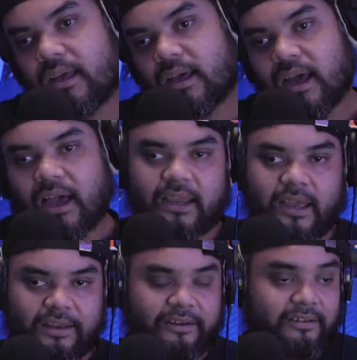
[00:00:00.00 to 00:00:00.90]

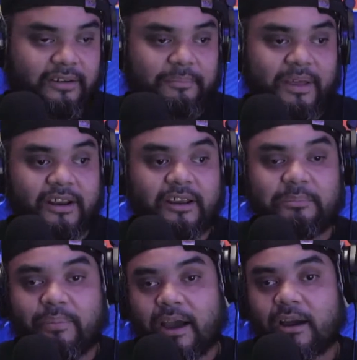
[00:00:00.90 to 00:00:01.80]
I don't know. I'm not a
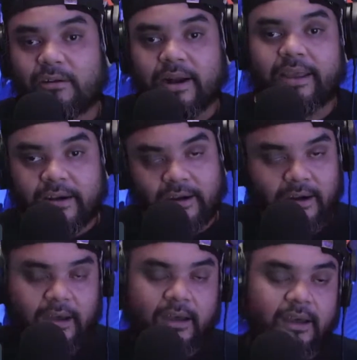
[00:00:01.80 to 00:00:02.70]
good bio writer.
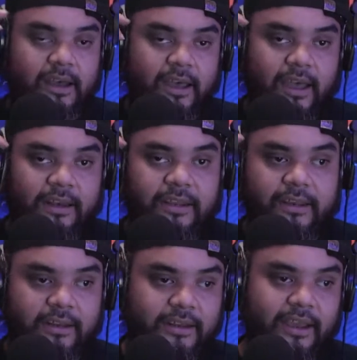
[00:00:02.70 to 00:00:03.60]
I
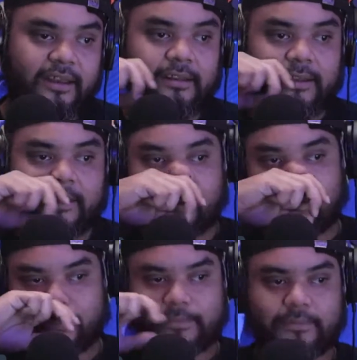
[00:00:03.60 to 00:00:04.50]
need like
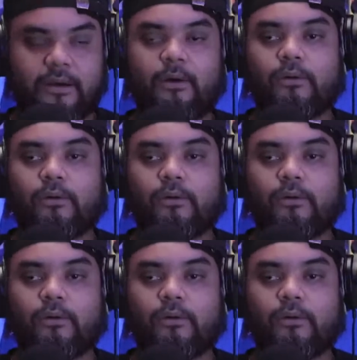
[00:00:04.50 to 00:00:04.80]
a whole